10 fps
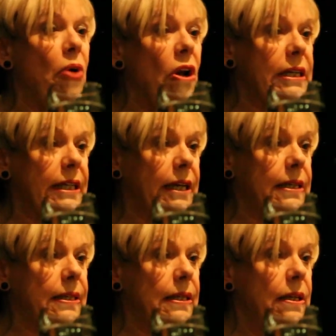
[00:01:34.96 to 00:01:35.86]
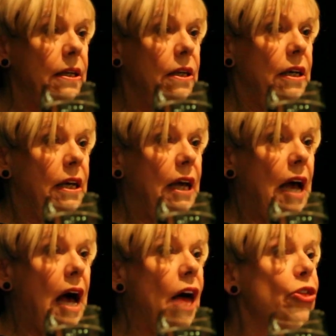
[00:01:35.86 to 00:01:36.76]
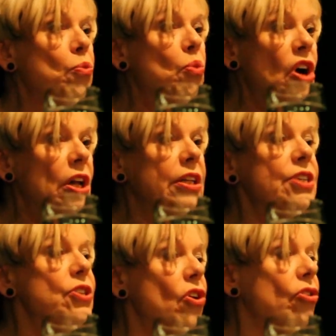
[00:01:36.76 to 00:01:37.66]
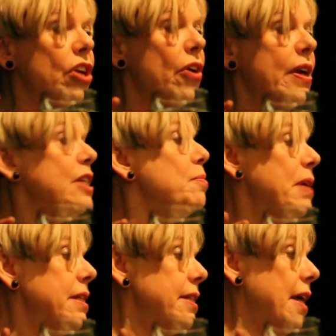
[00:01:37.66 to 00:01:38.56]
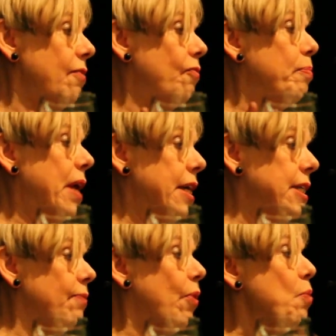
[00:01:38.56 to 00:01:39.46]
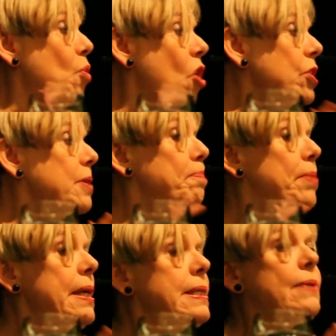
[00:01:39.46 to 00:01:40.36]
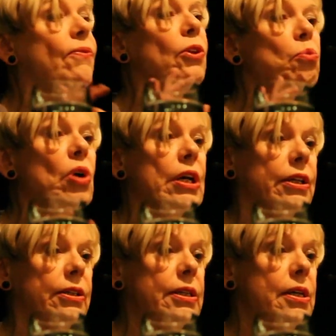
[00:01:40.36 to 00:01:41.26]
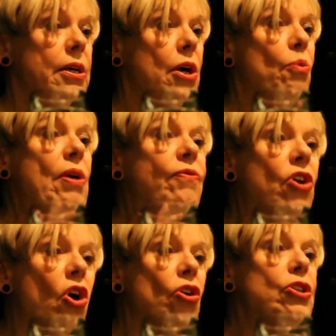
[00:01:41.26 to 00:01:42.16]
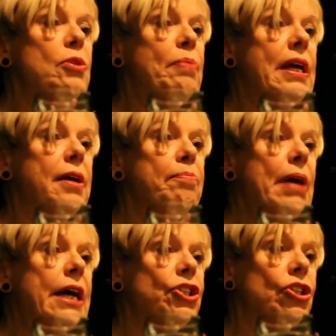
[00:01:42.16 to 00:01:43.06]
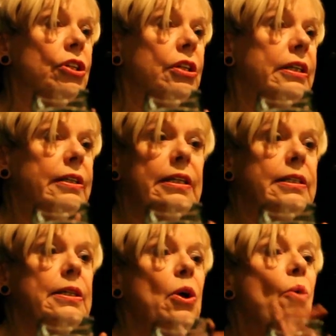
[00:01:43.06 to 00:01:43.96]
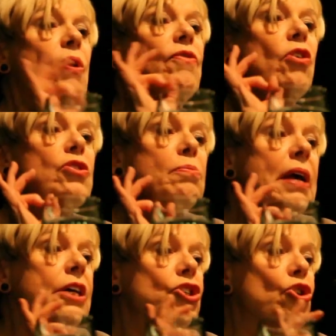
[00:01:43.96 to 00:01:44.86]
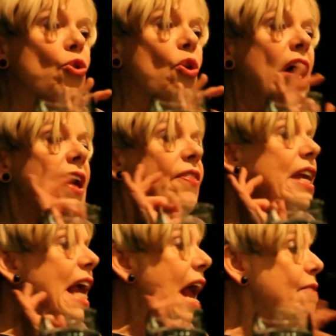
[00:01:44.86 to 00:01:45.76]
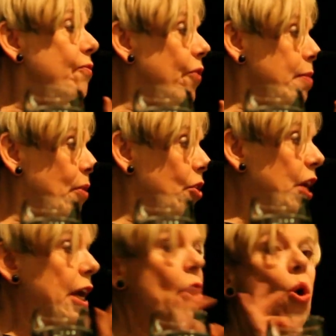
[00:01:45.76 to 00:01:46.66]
politics, the world is not going to be a safe place. If we want a peaceful world, we've got to be compassionate. We've got to make sure that everybody,